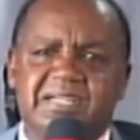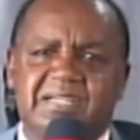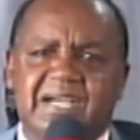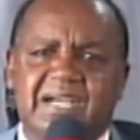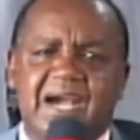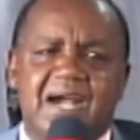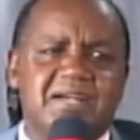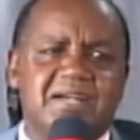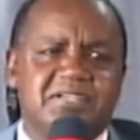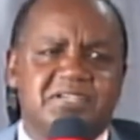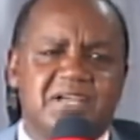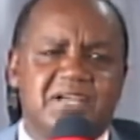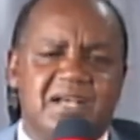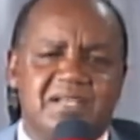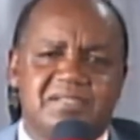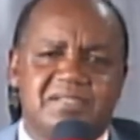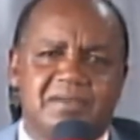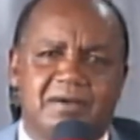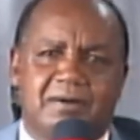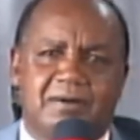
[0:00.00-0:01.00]

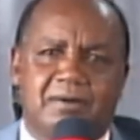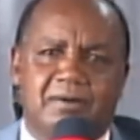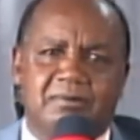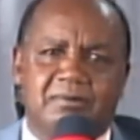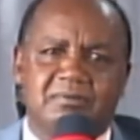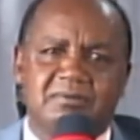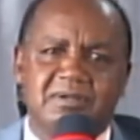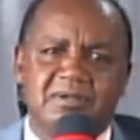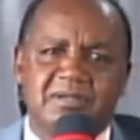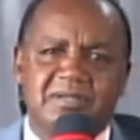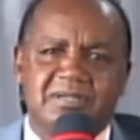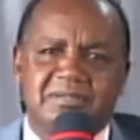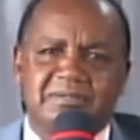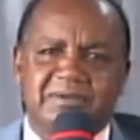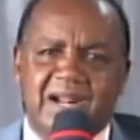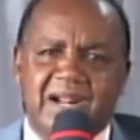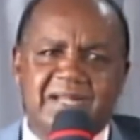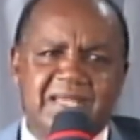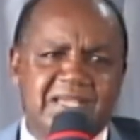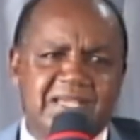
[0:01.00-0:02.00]
cultures or
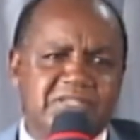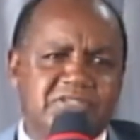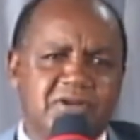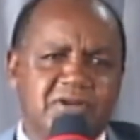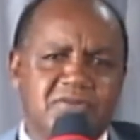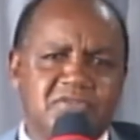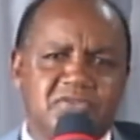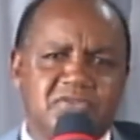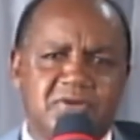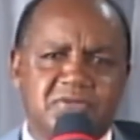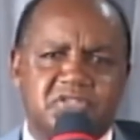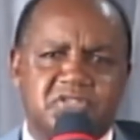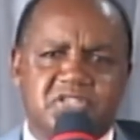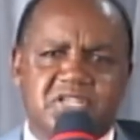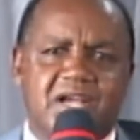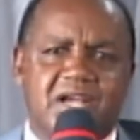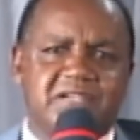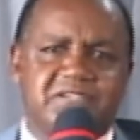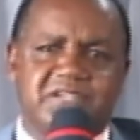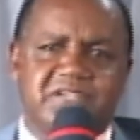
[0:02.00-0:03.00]
religions or
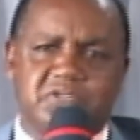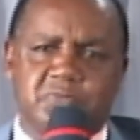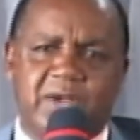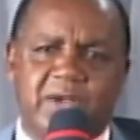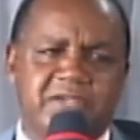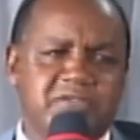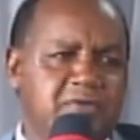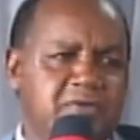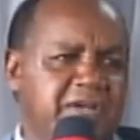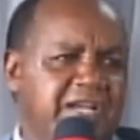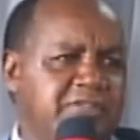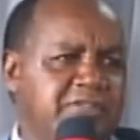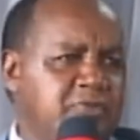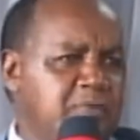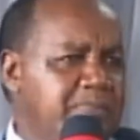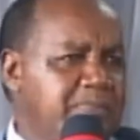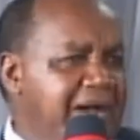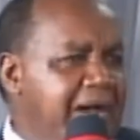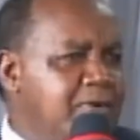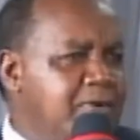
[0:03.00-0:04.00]
churches where you were to
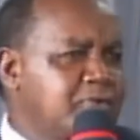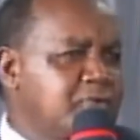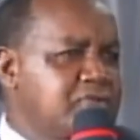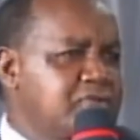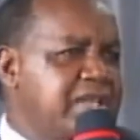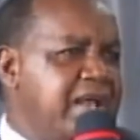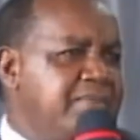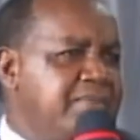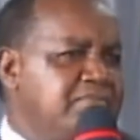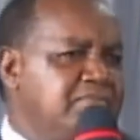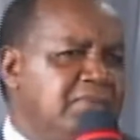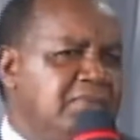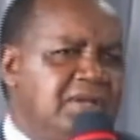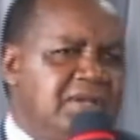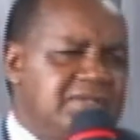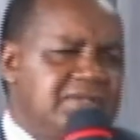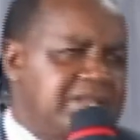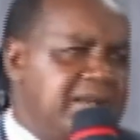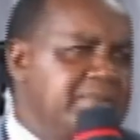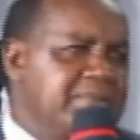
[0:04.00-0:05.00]
bow to some
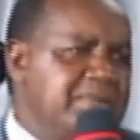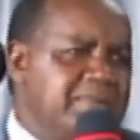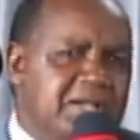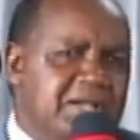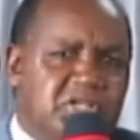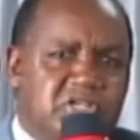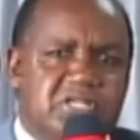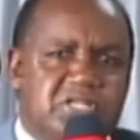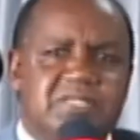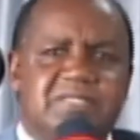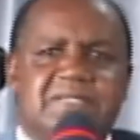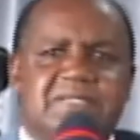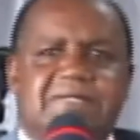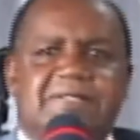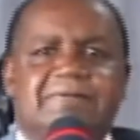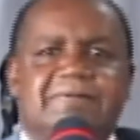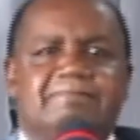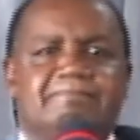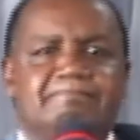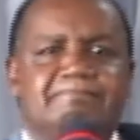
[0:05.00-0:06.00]
images.
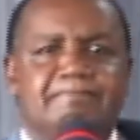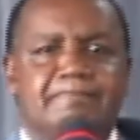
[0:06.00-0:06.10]
This